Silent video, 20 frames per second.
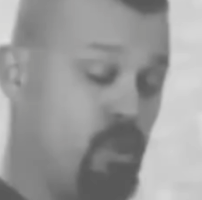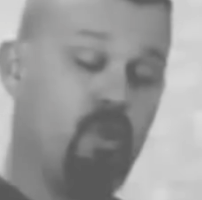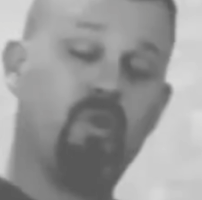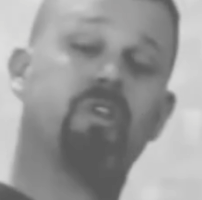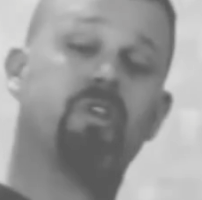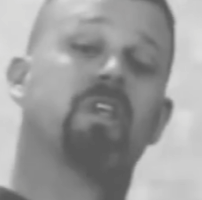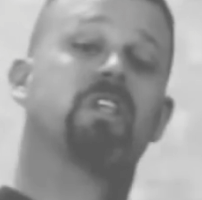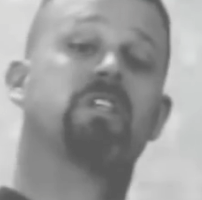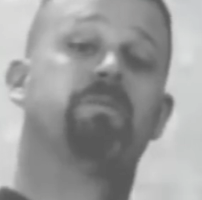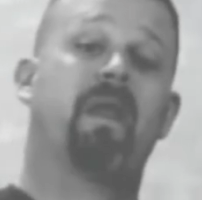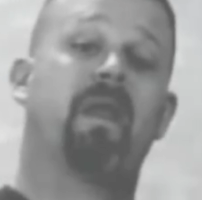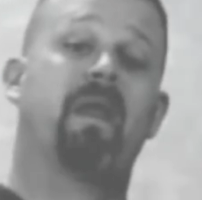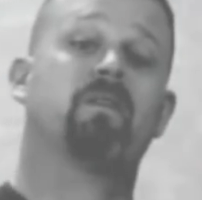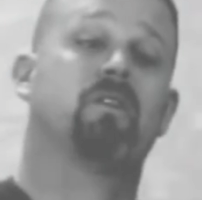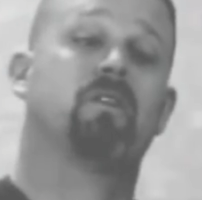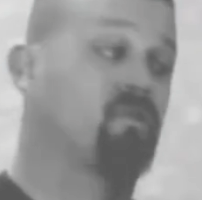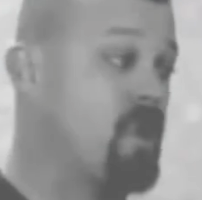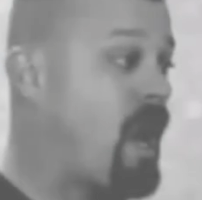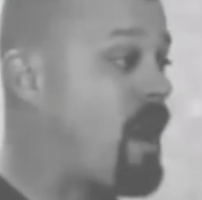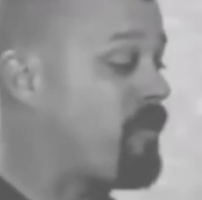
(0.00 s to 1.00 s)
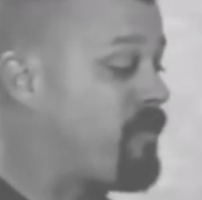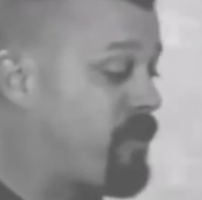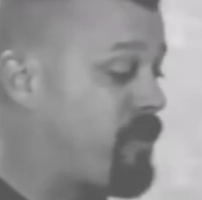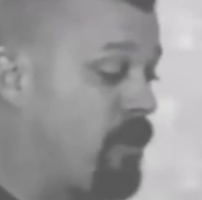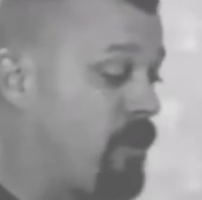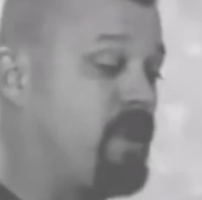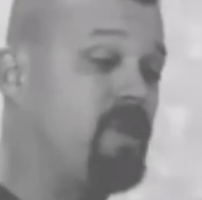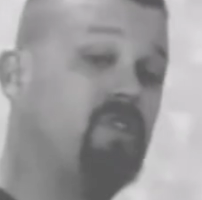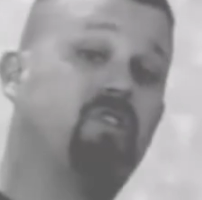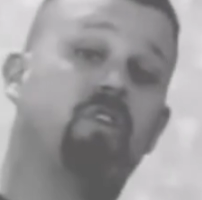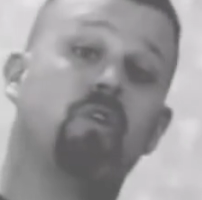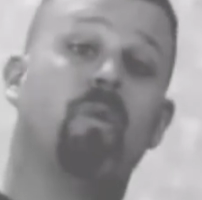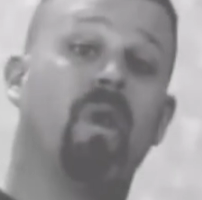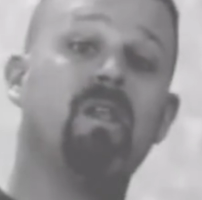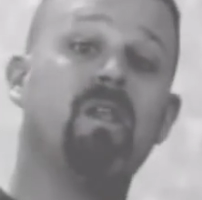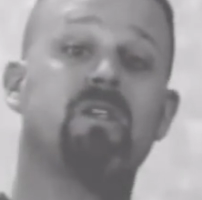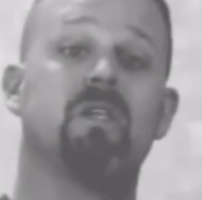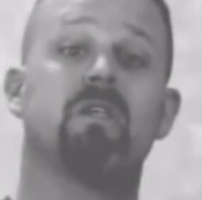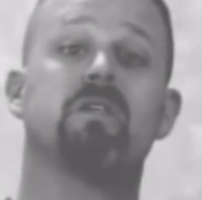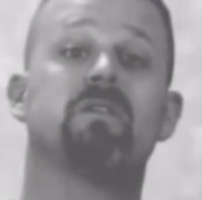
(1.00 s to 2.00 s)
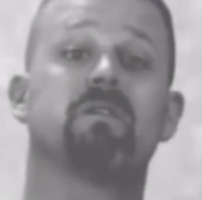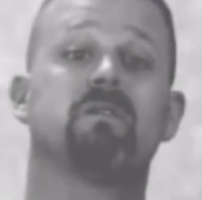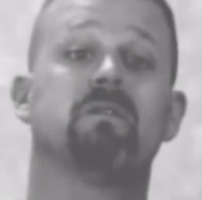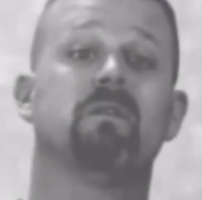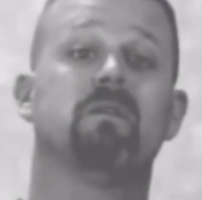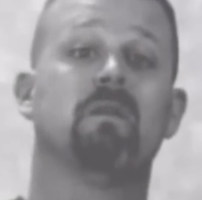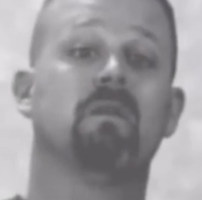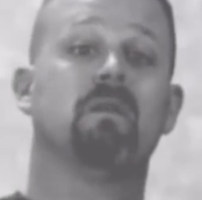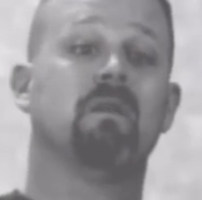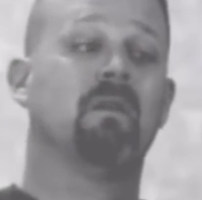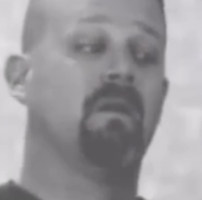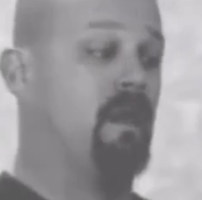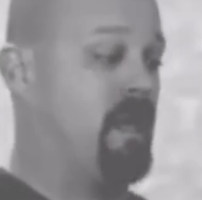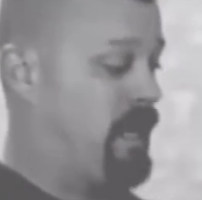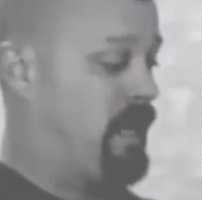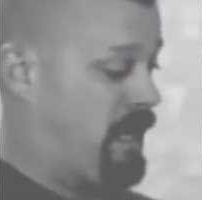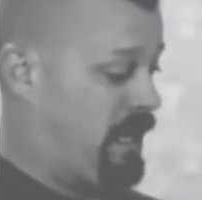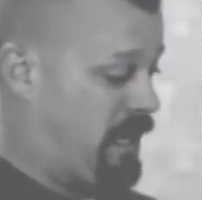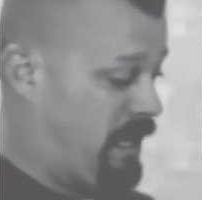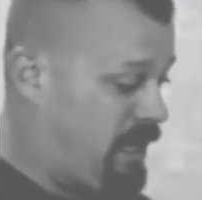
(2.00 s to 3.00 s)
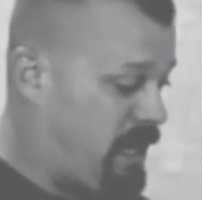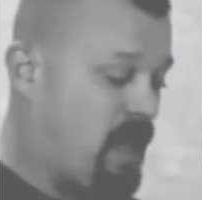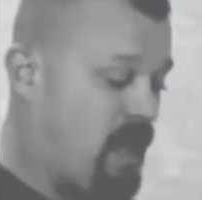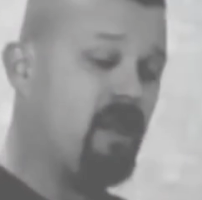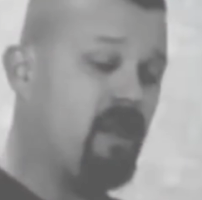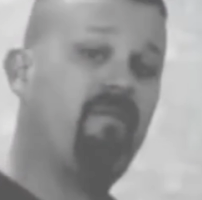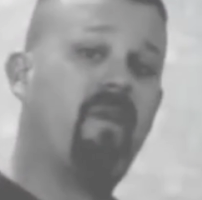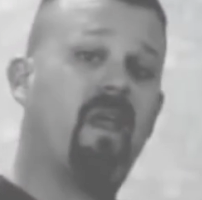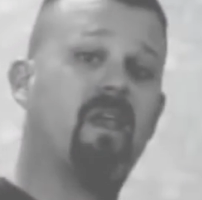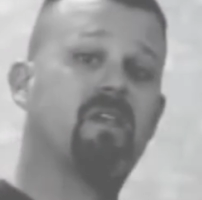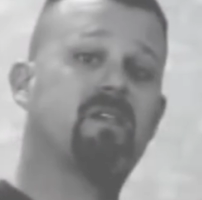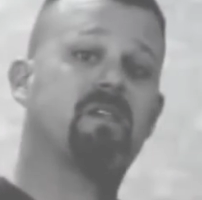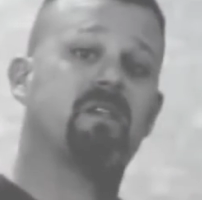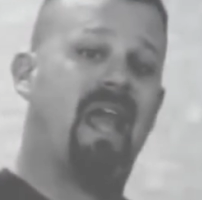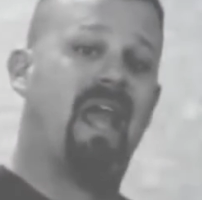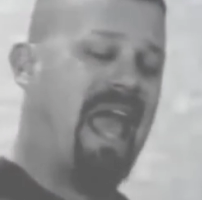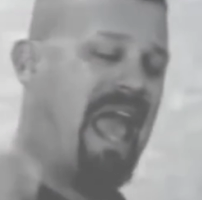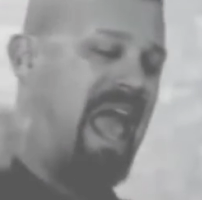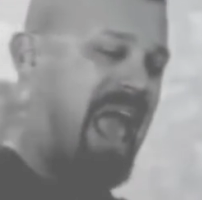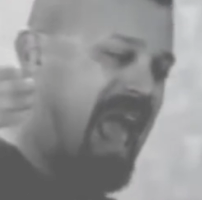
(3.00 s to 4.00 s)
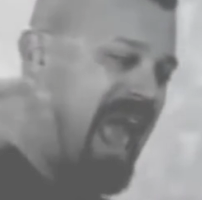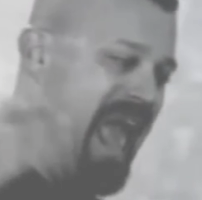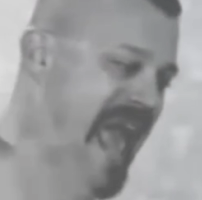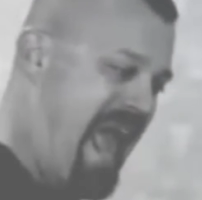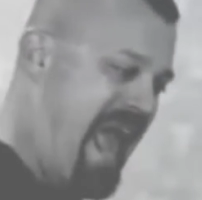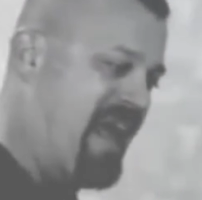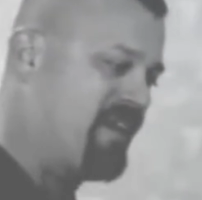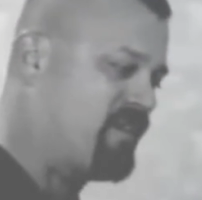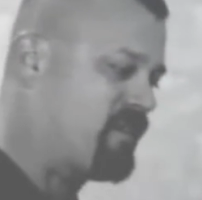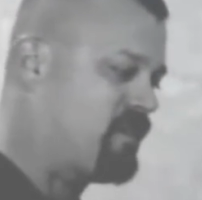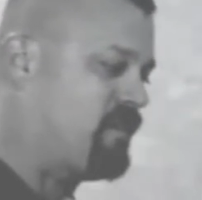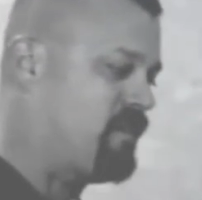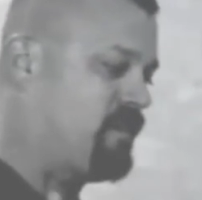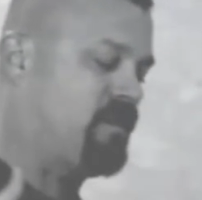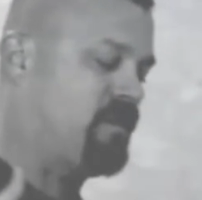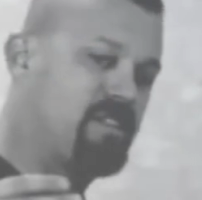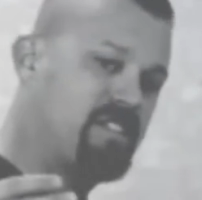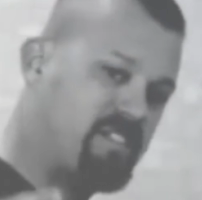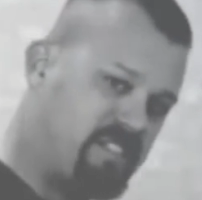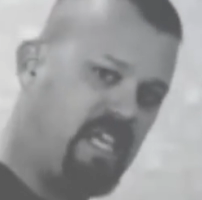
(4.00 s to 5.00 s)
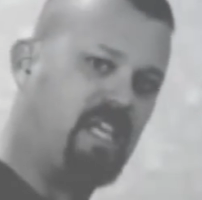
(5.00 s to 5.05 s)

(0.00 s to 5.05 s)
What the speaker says: should expect to drop 32 inches in elevation at sea